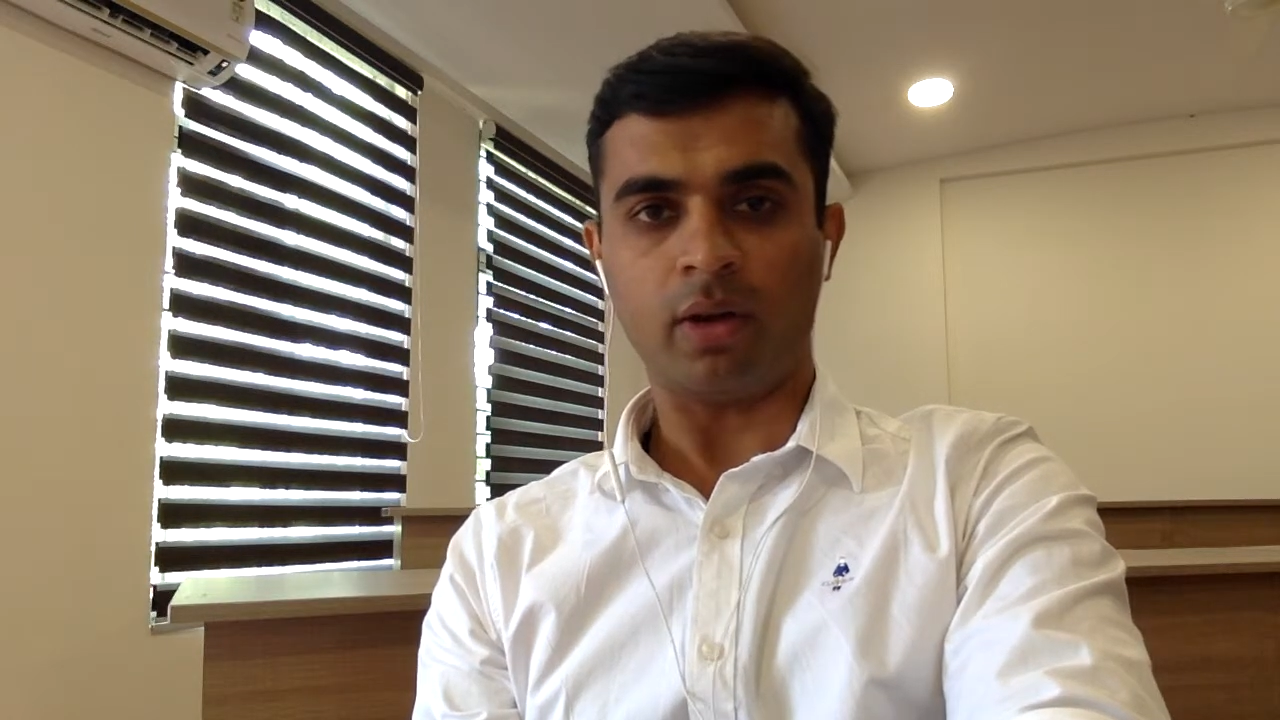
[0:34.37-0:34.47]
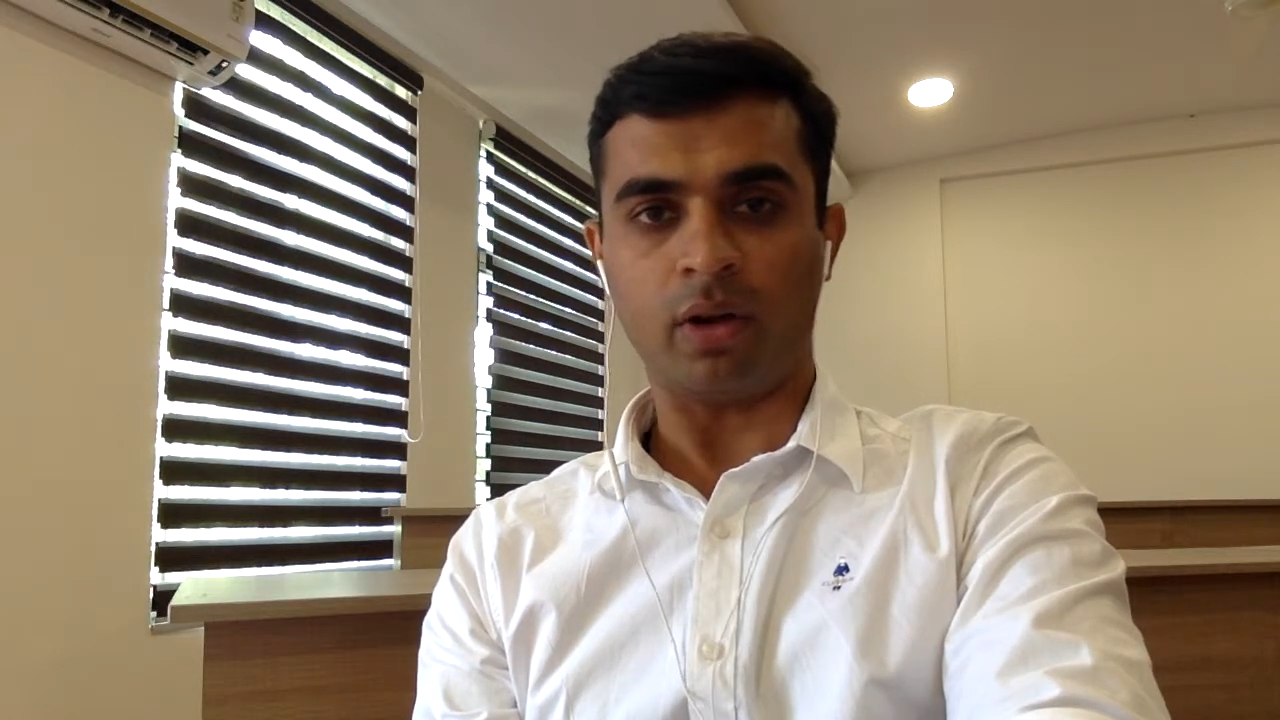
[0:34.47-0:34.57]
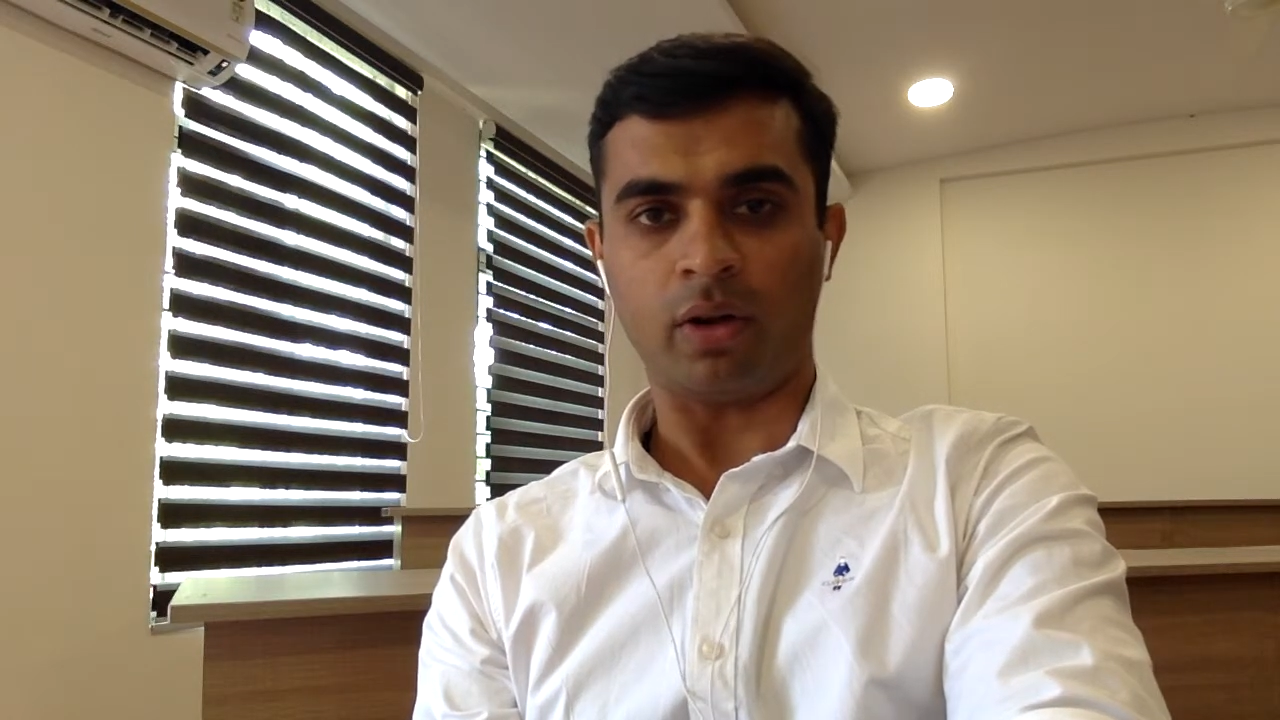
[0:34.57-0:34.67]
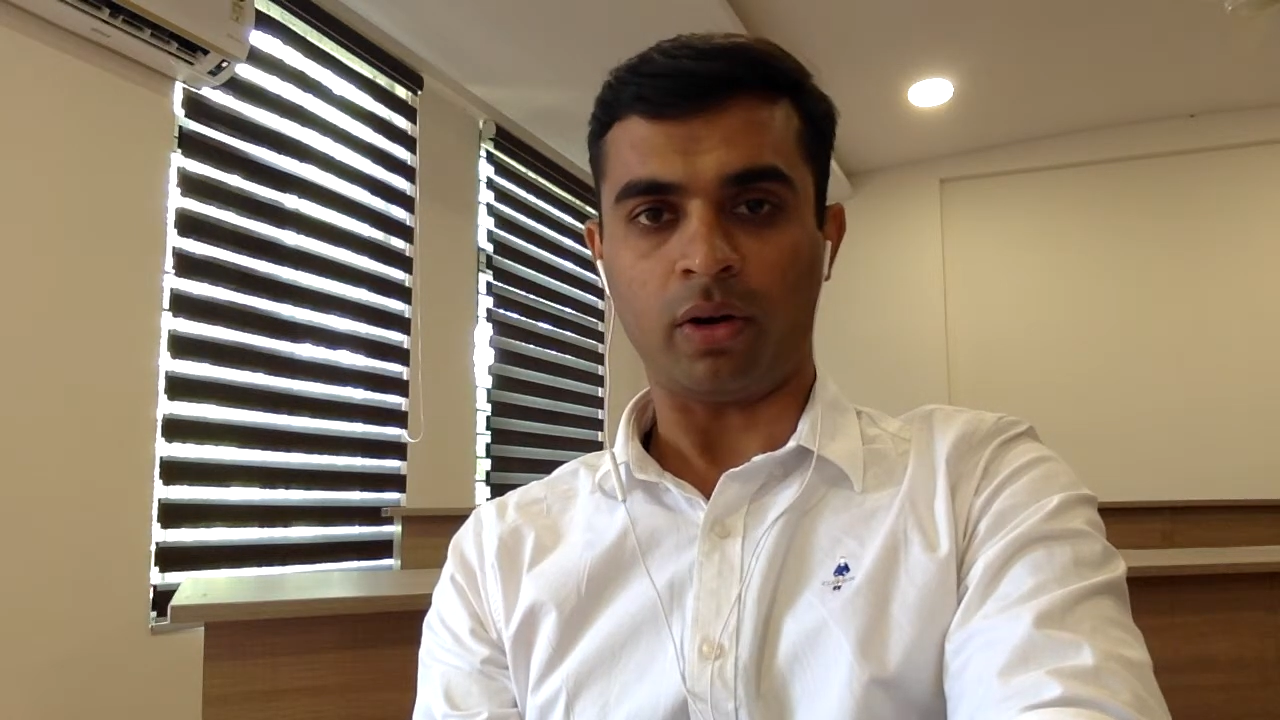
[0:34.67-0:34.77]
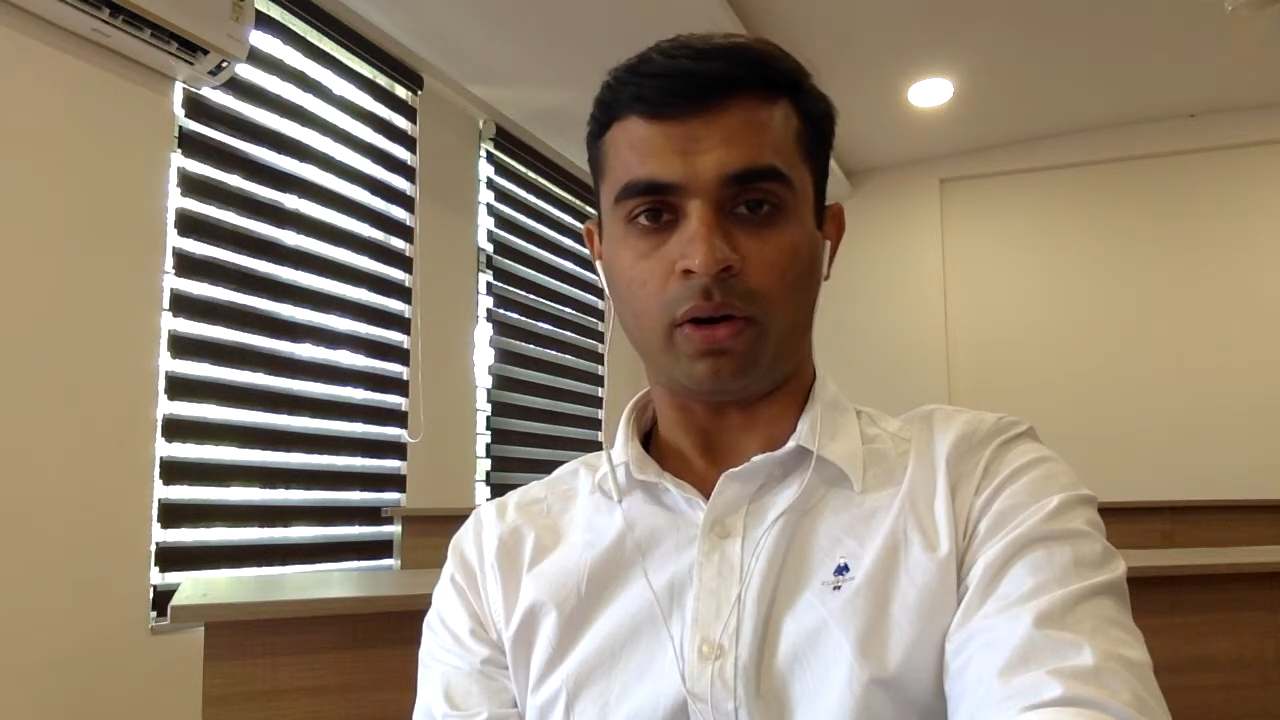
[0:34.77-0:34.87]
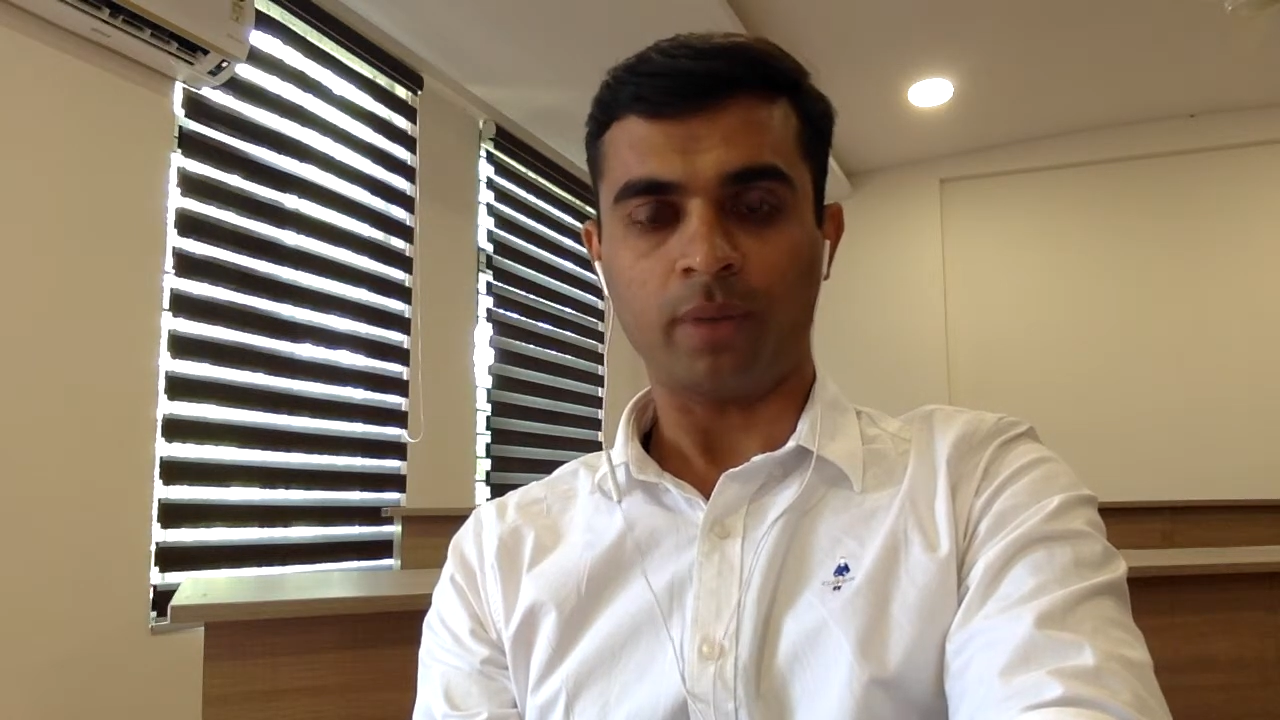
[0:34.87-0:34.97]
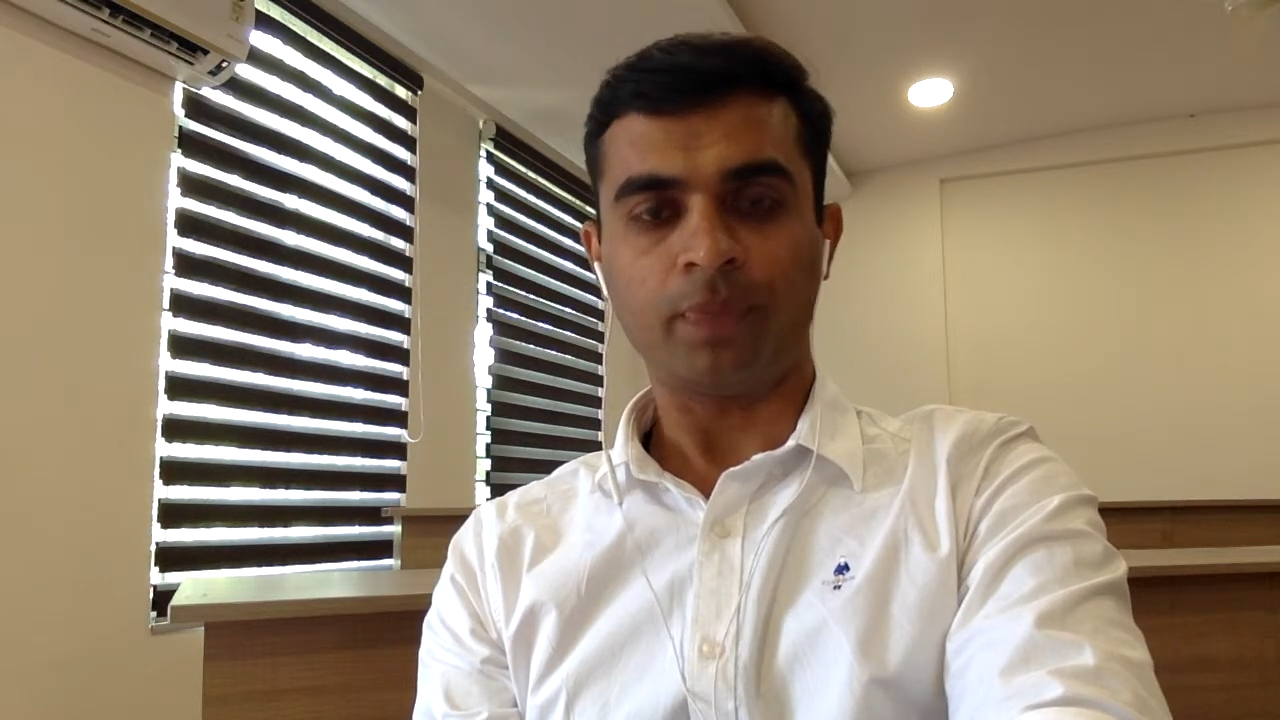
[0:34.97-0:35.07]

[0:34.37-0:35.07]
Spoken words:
or not?